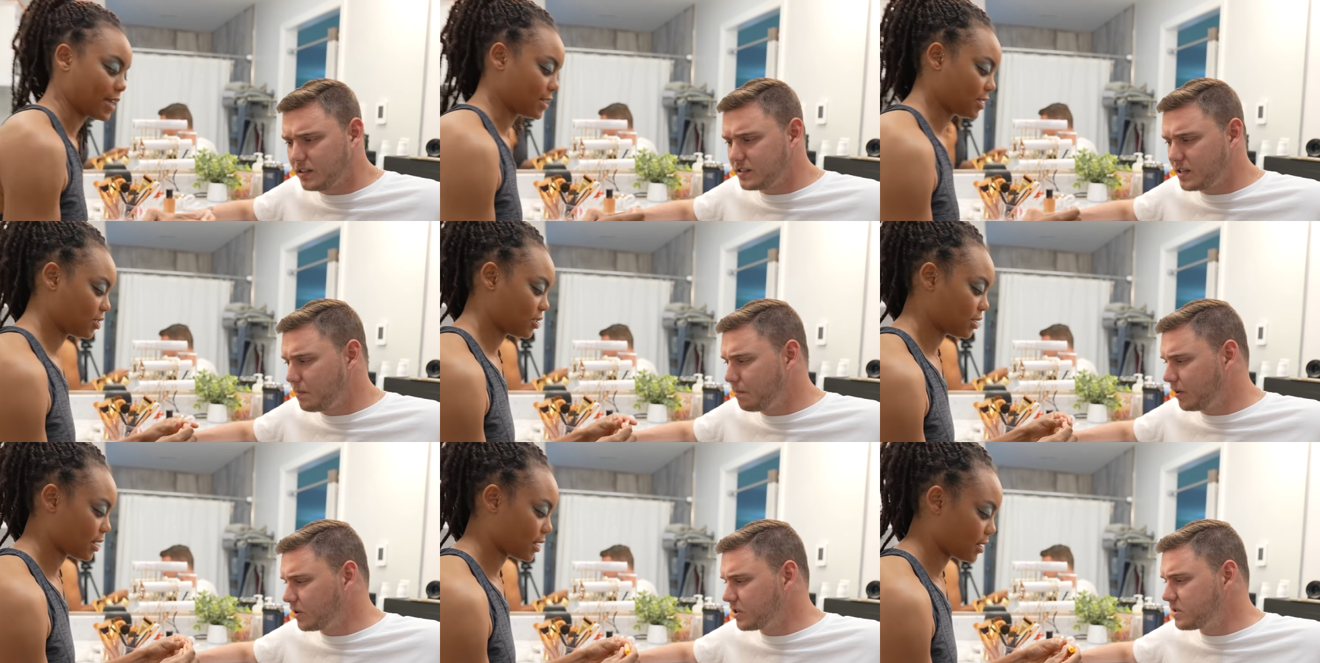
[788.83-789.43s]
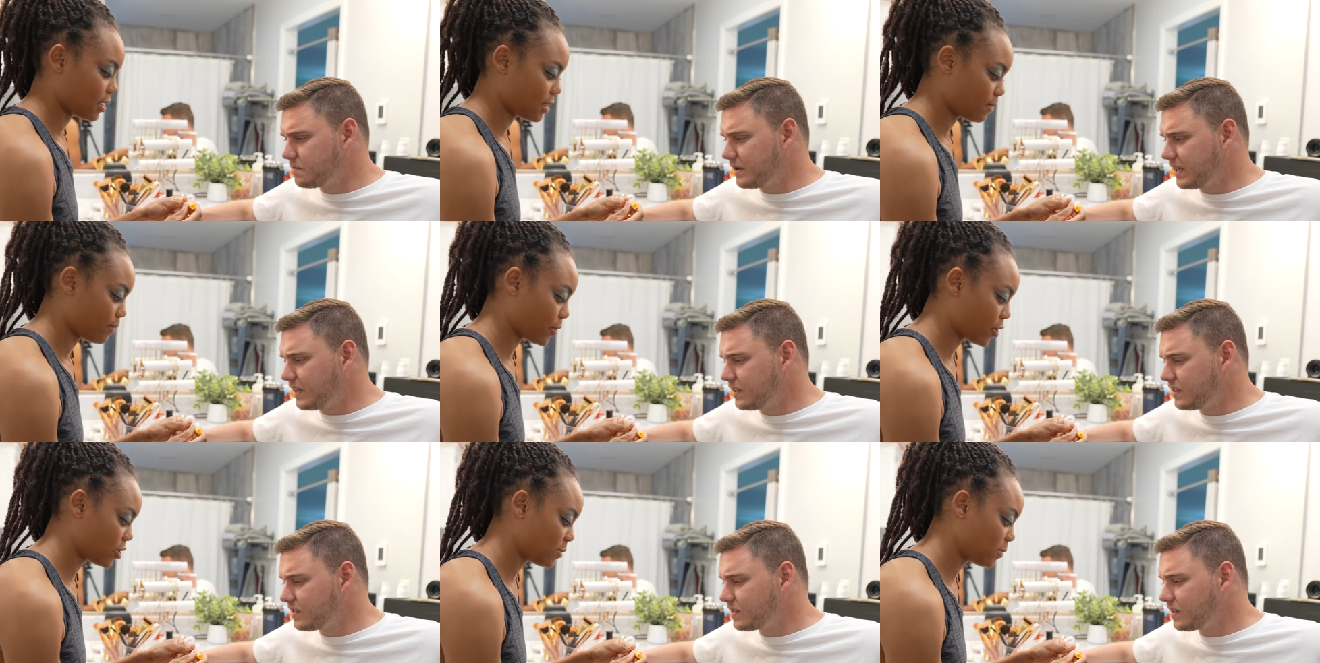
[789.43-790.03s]
Speaker 1: Is that Burt's
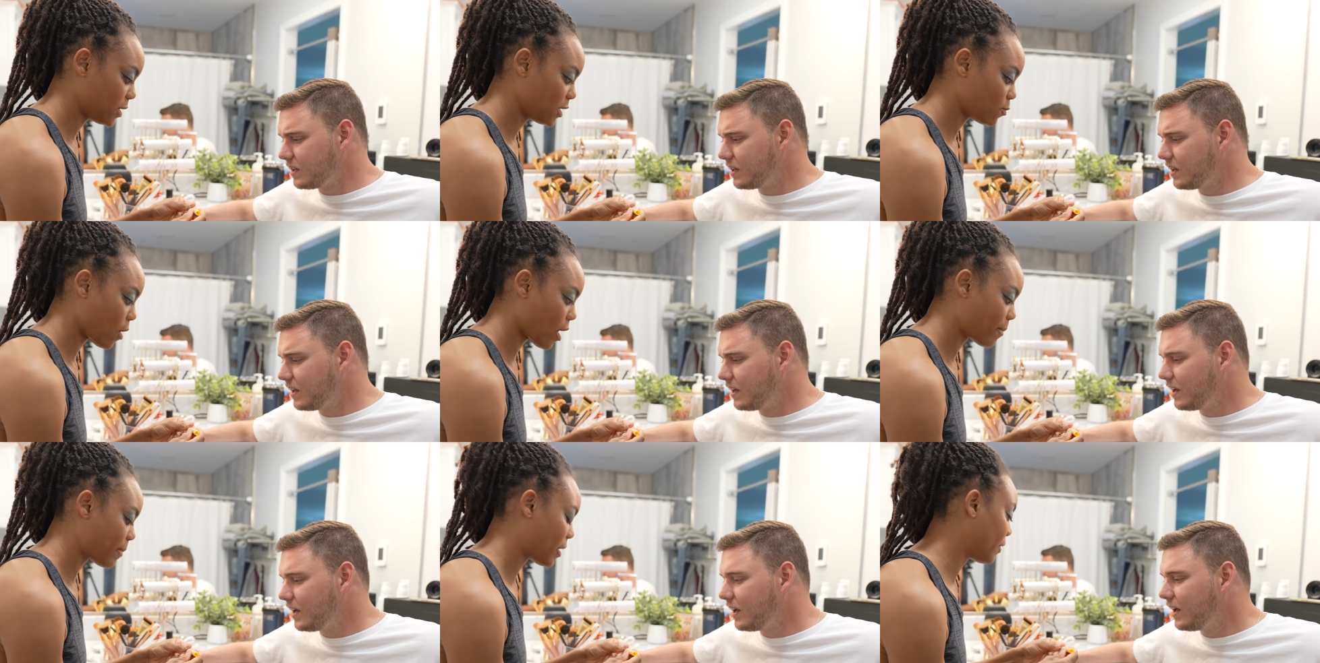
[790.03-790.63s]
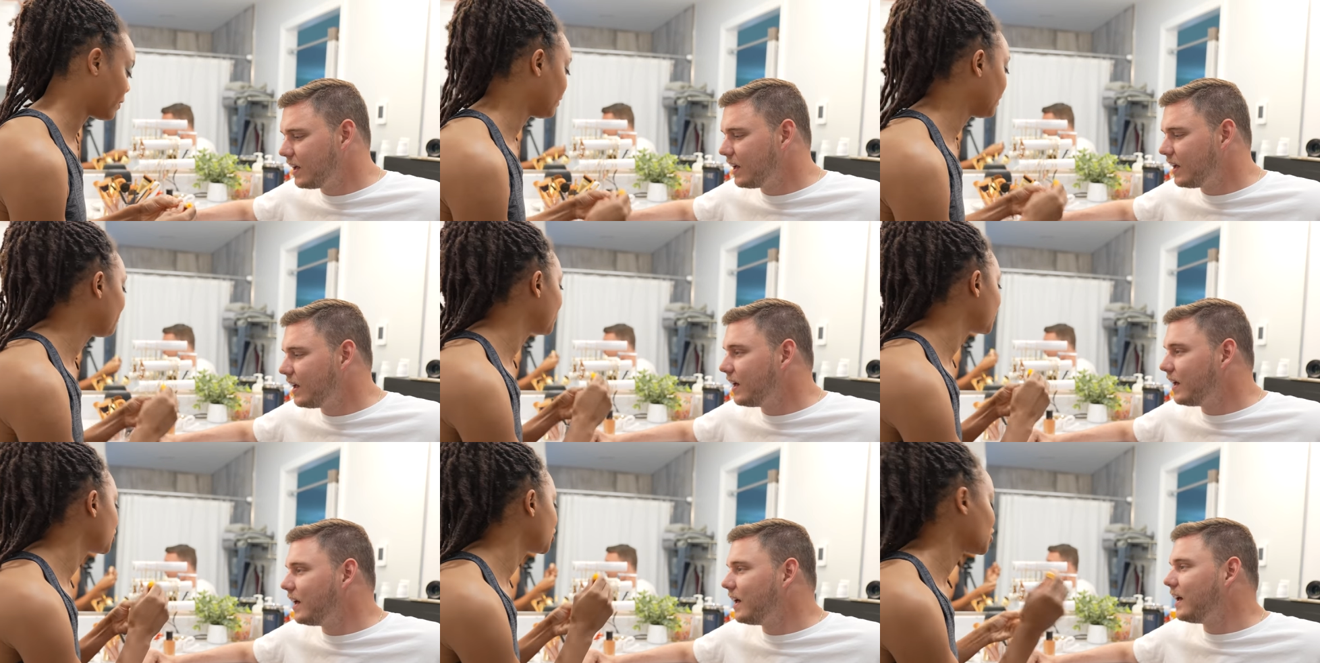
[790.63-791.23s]
Bees?
Speaker 2: Burt's Bees Watermelon
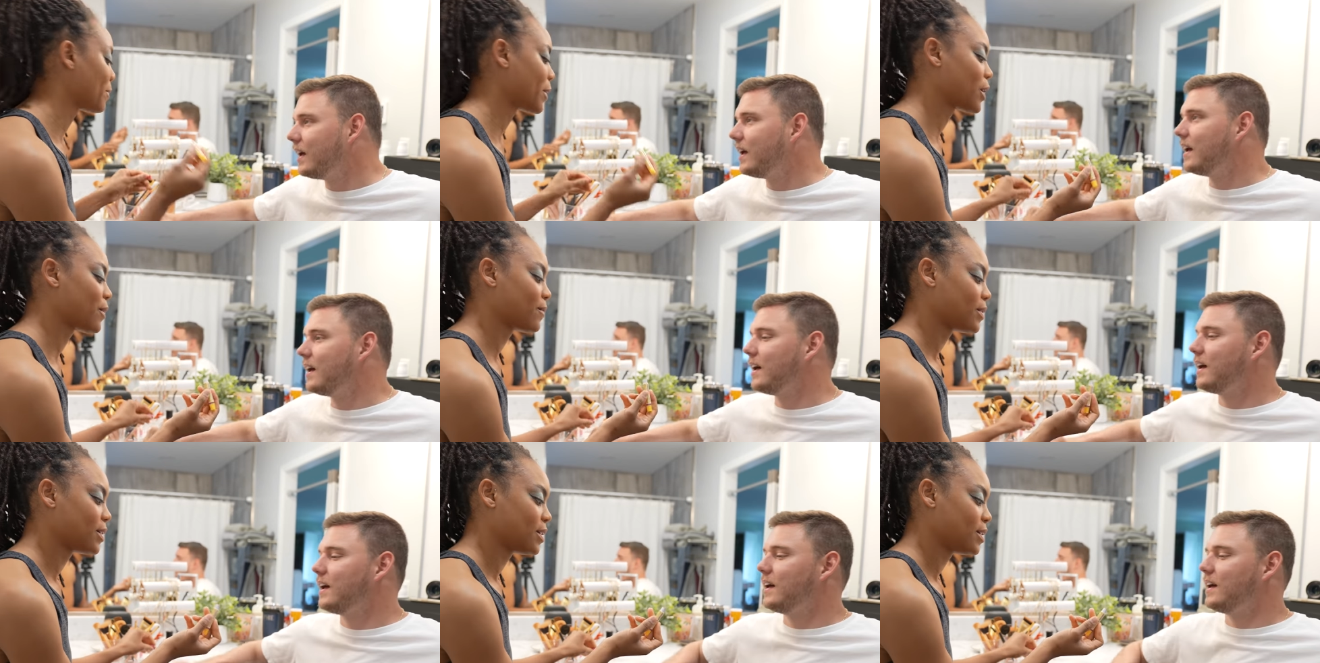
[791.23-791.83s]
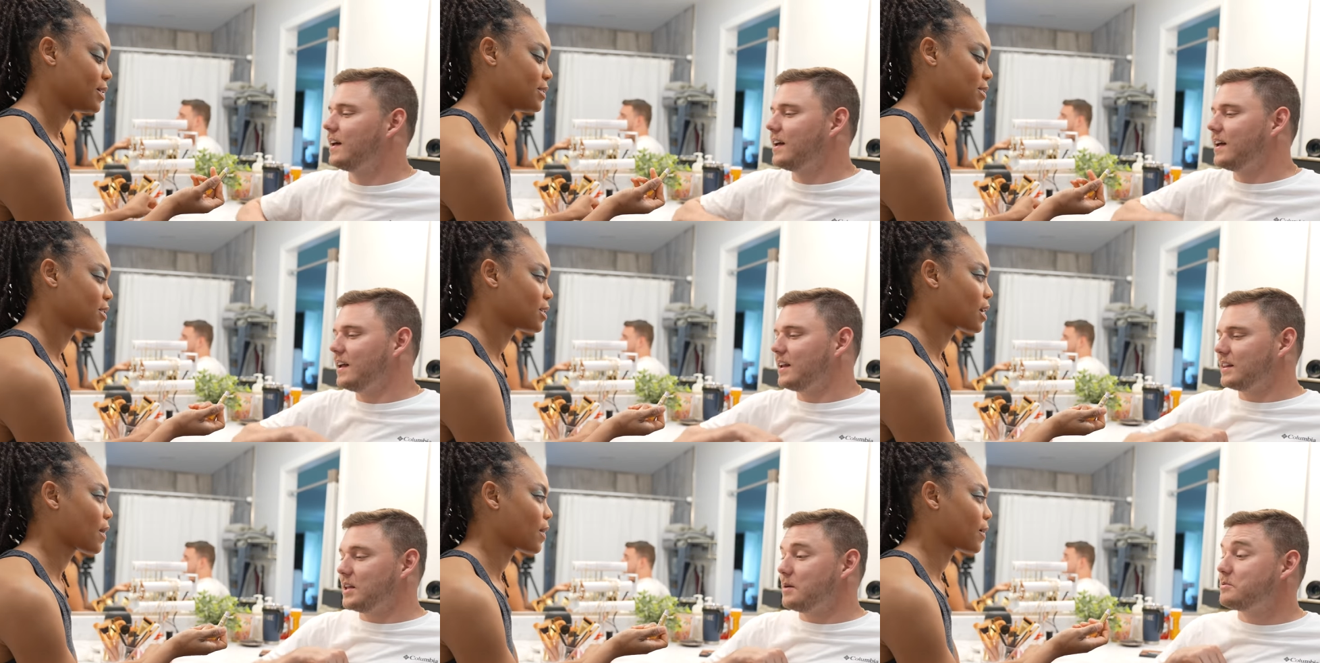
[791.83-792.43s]
Lip Shimmer.
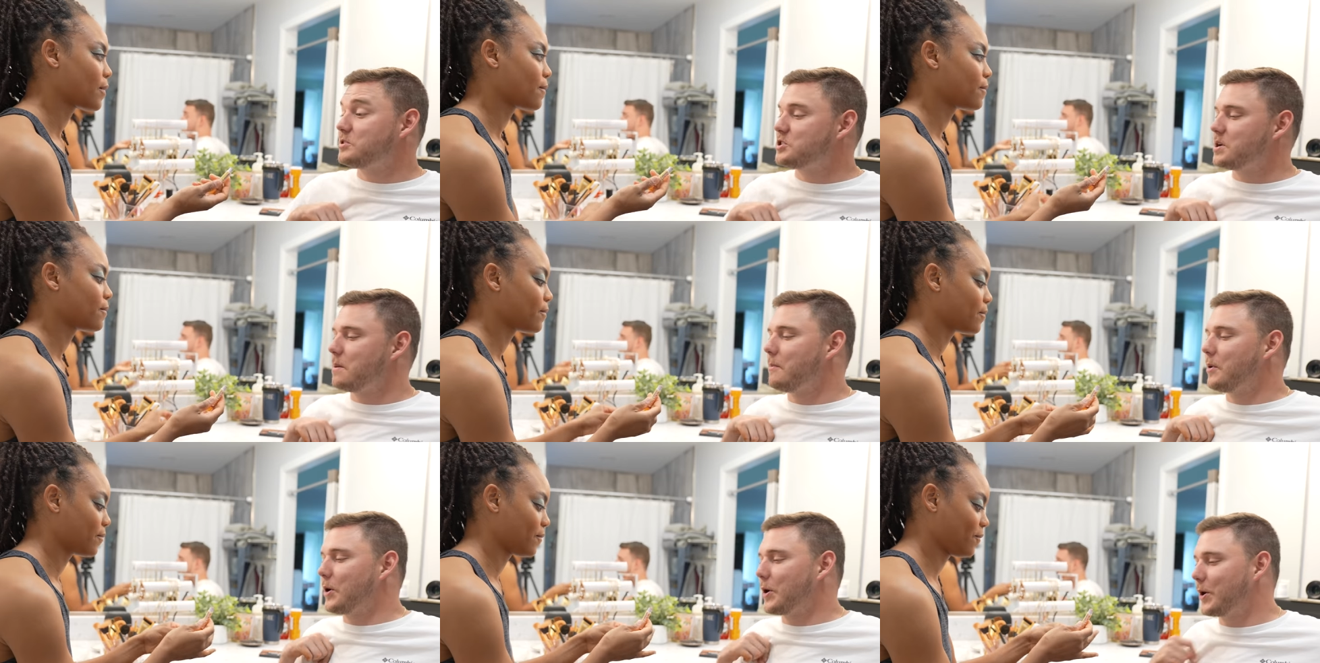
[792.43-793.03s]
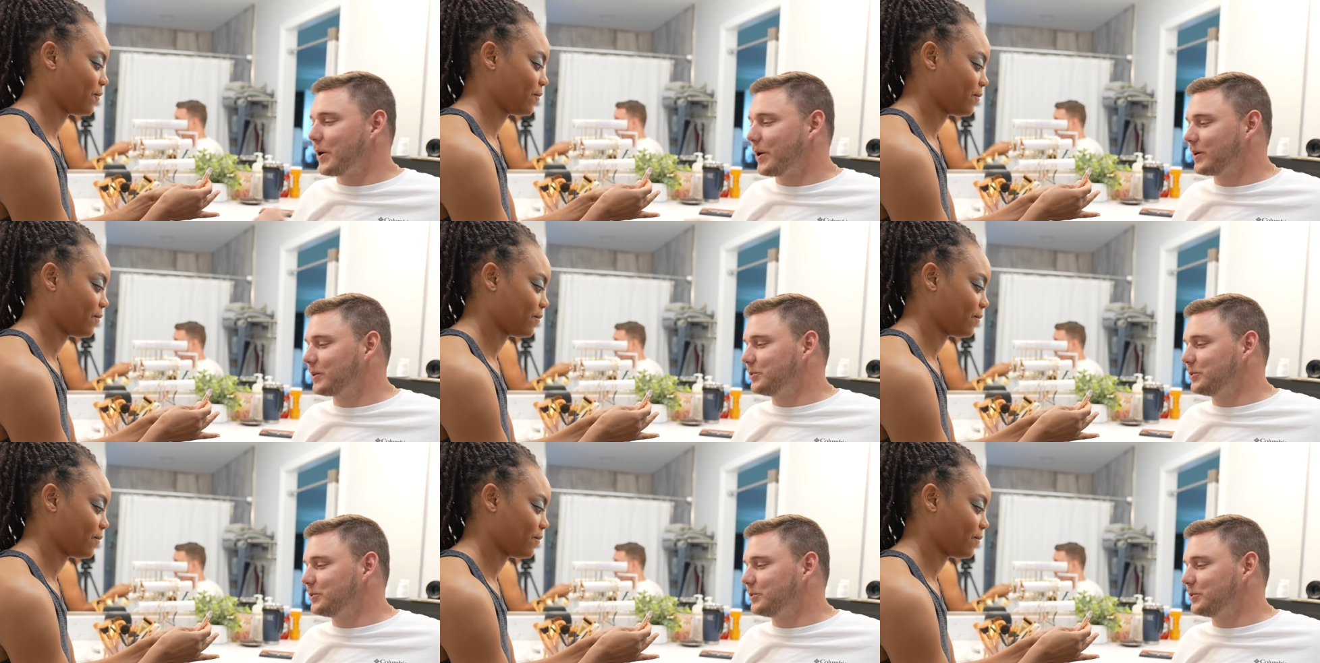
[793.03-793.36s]
Speaker 1: Good lip shimmer.